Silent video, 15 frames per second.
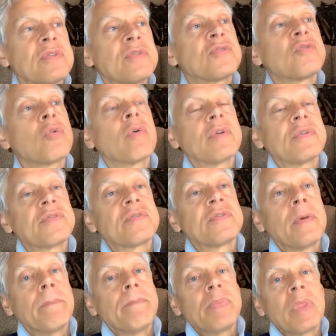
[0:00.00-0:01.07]
the
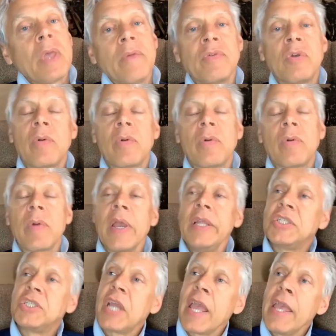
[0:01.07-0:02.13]
source of great
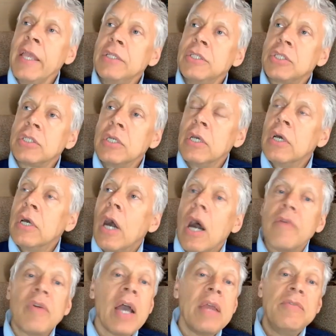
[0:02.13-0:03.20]
change, of
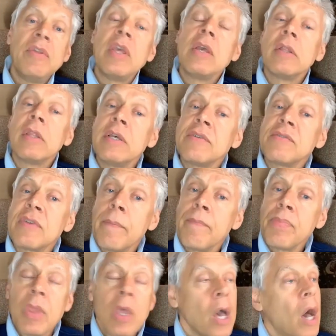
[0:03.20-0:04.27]
idealism,
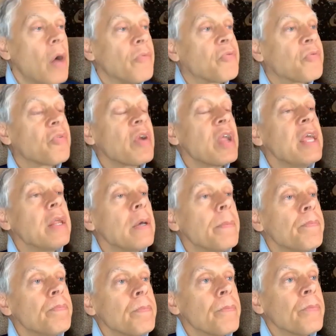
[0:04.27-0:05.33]
of
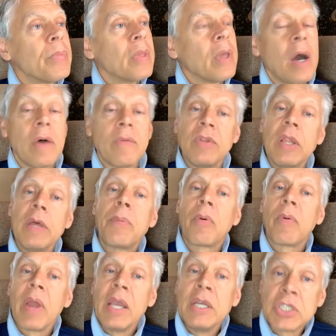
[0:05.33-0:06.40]
freedom, of
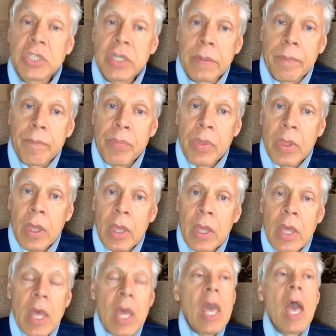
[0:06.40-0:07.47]
liberation.
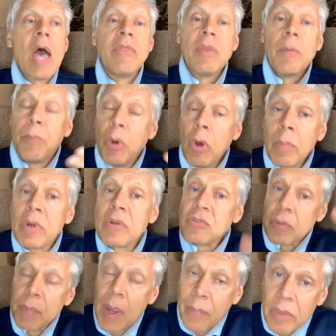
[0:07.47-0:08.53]
And the boomers,
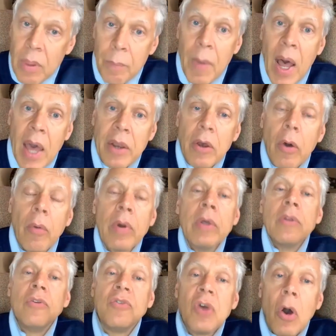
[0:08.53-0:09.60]
remember the motto,
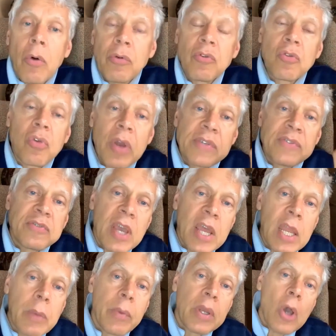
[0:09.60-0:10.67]
don't trust
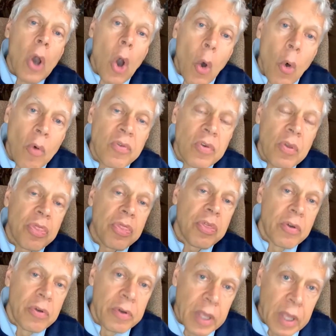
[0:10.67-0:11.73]
anyone over
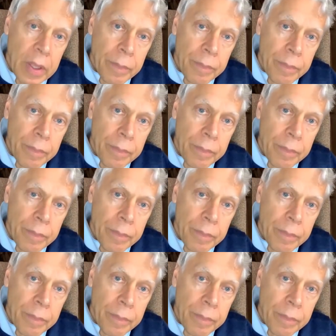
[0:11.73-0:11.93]
thirty.